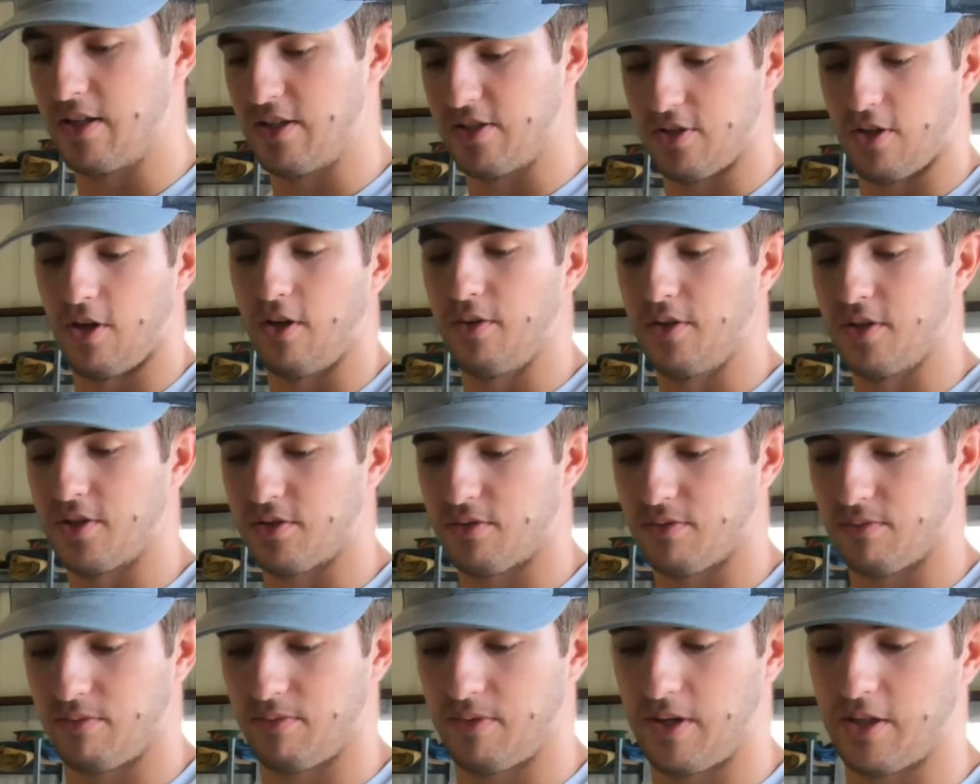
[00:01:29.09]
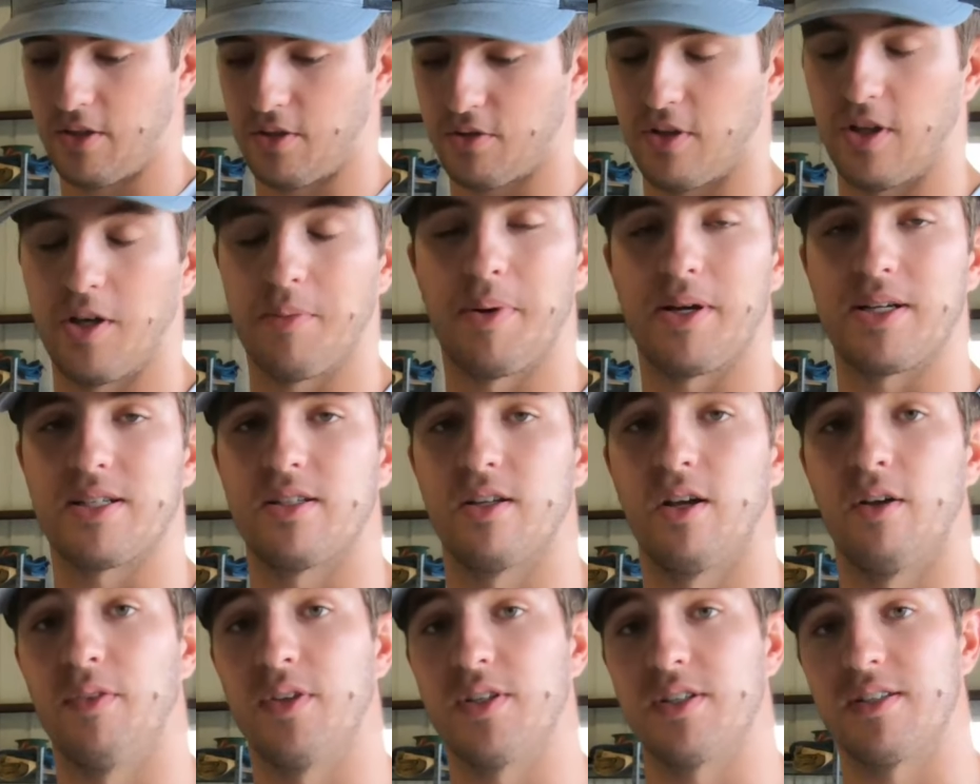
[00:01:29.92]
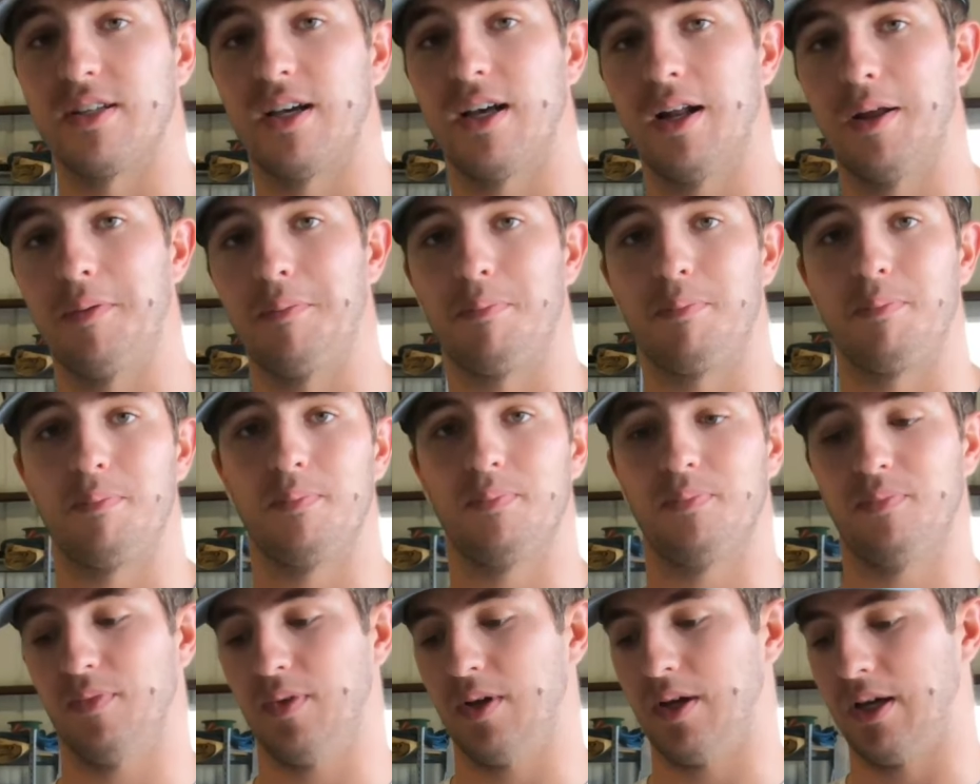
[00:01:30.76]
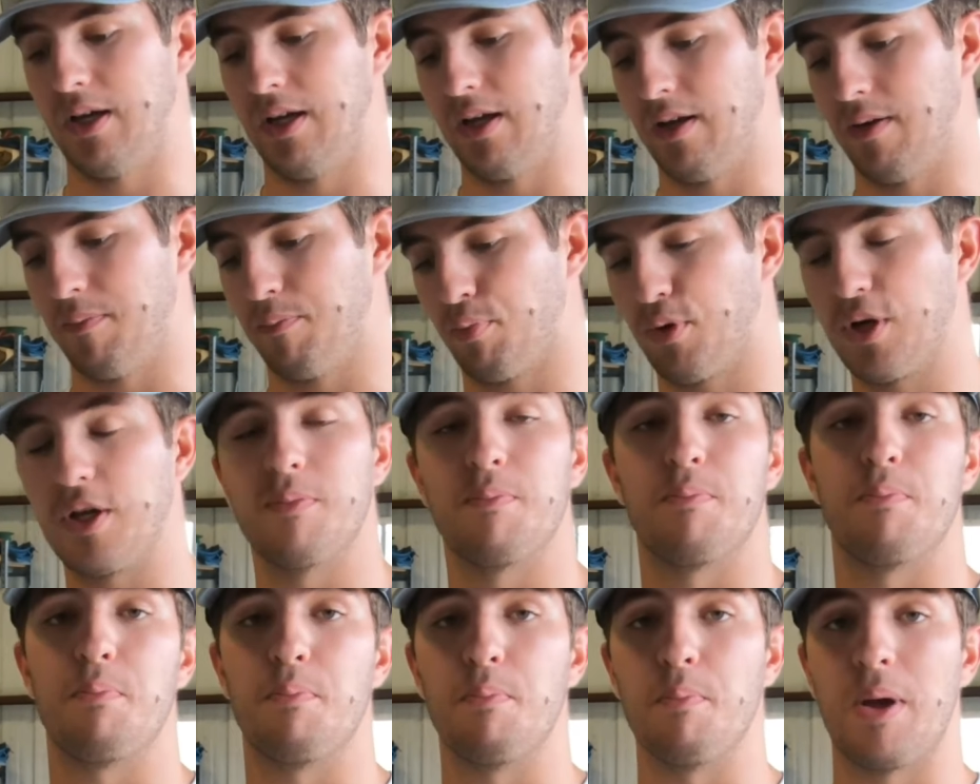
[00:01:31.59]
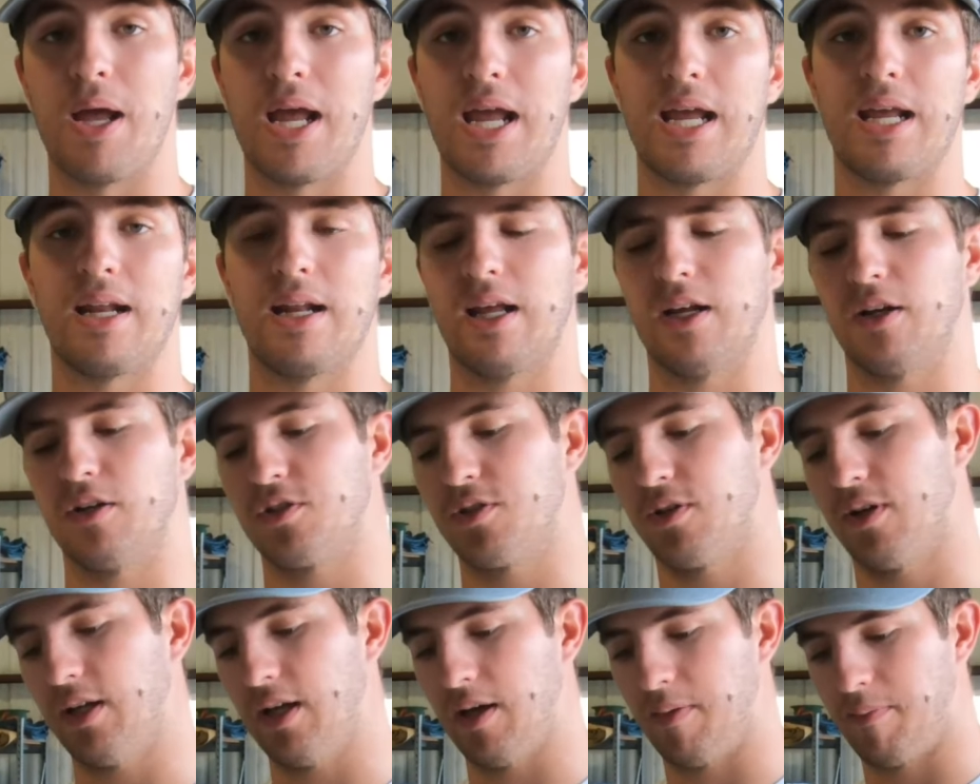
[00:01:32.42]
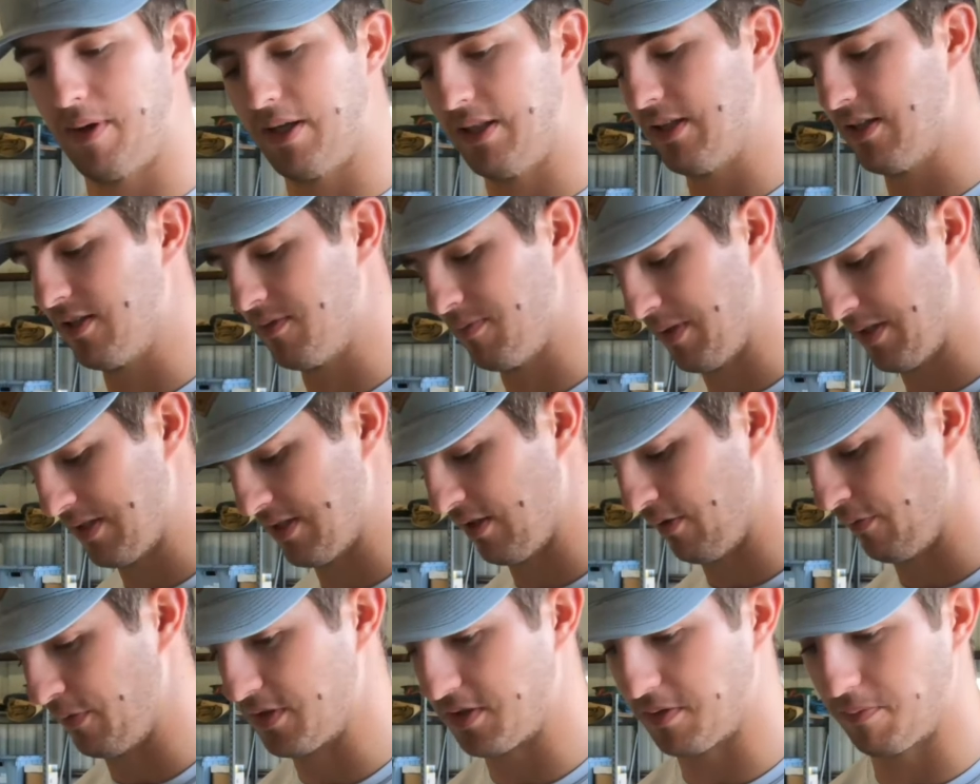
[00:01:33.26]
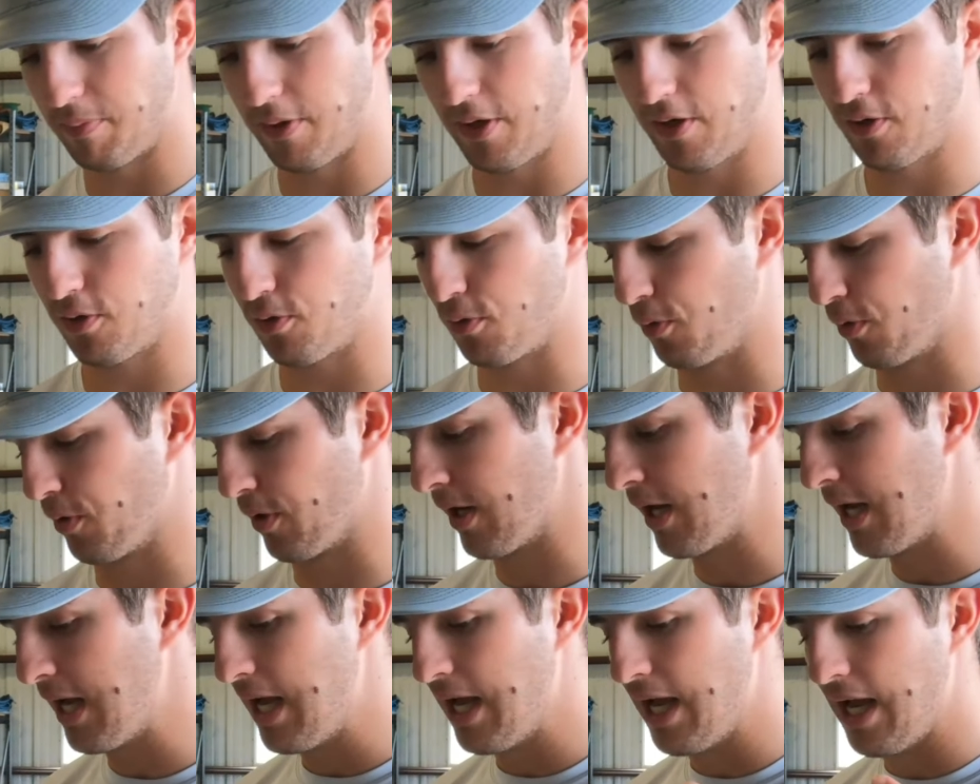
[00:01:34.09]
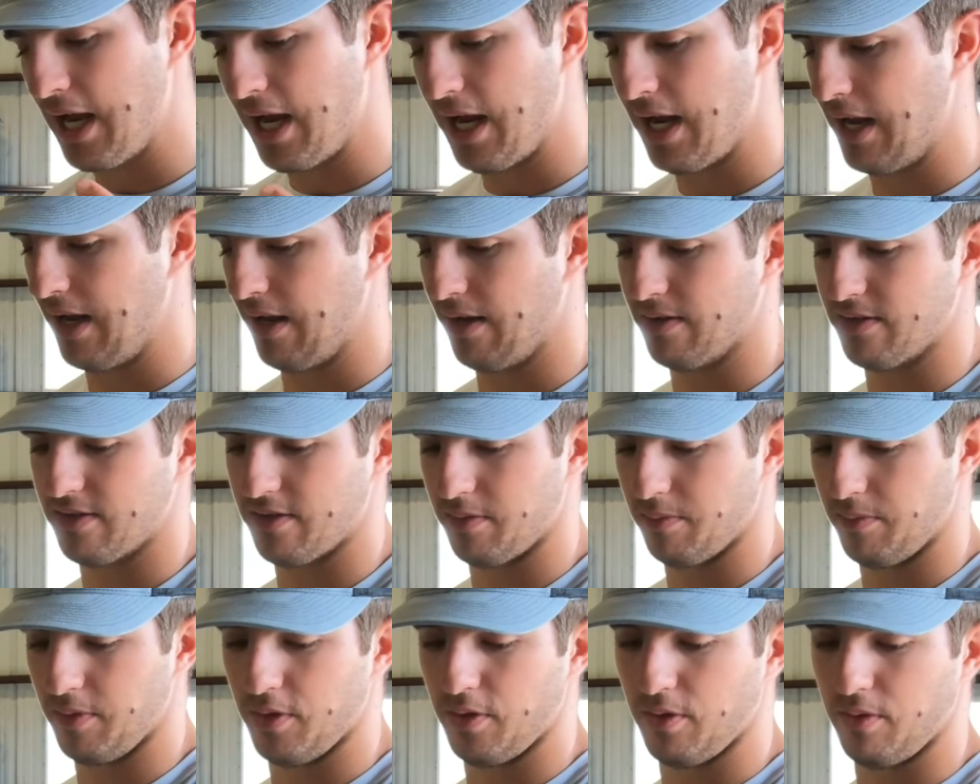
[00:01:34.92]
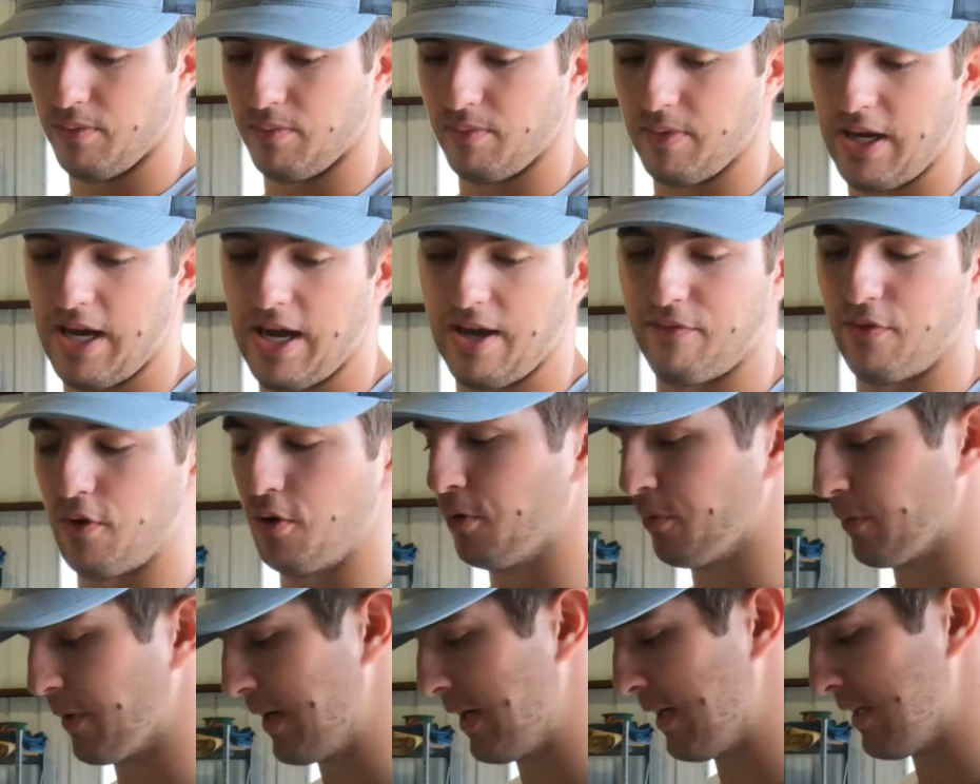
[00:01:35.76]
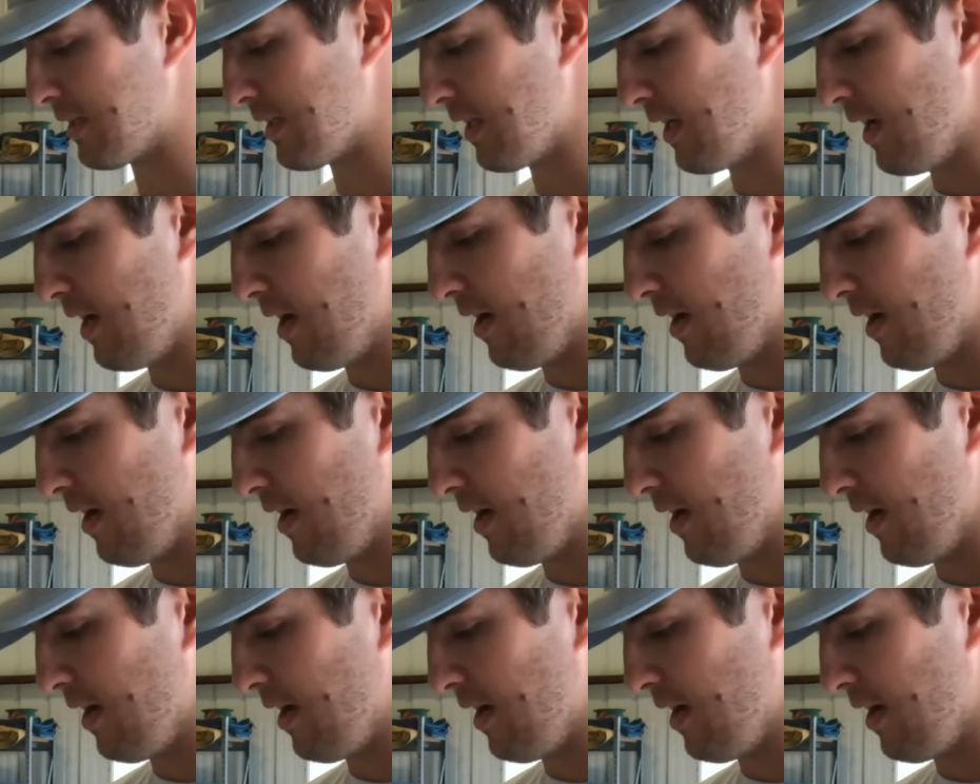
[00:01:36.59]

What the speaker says: installed this anchor trolley myself. This is not a pre-made anchor trolley. I made this myself with some paracord and some little half O-rings.